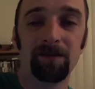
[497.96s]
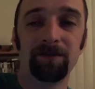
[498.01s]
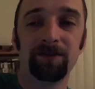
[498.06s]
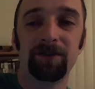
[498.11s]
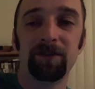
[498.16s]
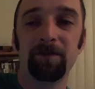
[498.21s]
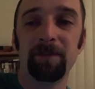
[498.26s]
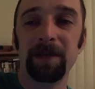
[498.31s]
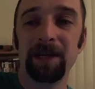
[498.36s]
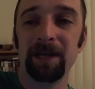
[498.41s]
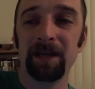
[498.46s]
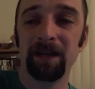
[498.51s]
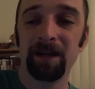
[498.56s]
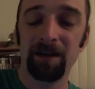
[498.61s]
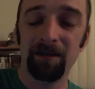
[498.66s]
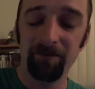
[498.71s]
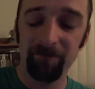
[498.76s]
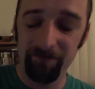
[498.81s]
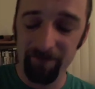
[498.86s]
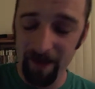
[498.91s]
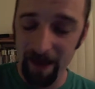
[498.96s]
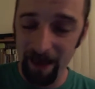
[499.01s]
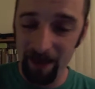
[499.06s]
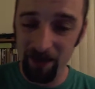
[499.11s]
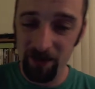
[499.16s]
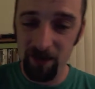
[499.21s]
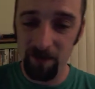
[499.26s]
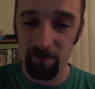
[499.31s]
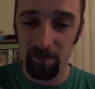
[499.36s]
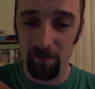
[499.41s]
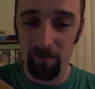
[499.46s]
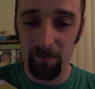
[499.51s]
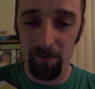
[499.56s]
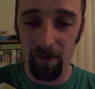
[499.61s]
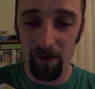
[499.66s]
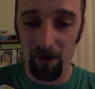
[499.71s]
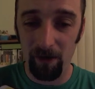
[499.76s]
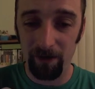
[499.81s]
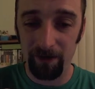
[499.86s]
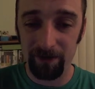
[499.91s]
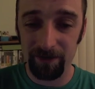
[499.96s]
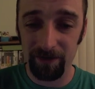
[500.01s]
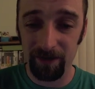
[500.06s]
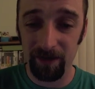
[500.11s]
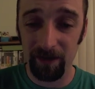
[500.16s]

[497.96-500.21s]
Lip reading: to be an invaluable part